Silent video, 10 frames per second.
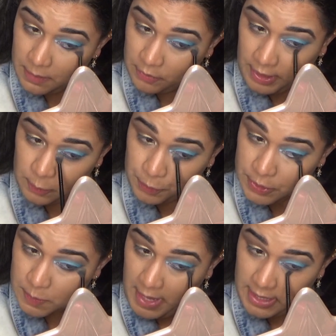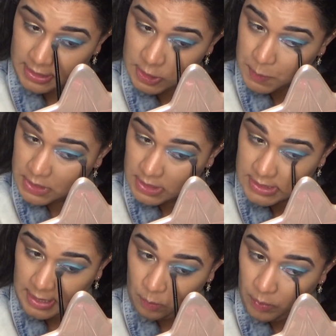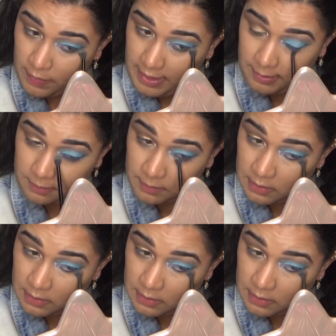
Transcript: Grand Prismatic is because that when that